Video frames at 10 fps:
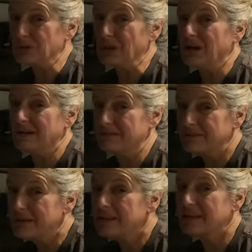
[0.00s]

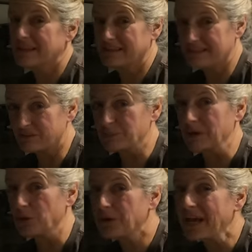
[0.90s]
love this
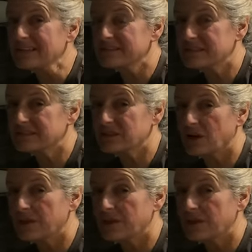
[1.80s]
pillowcase that's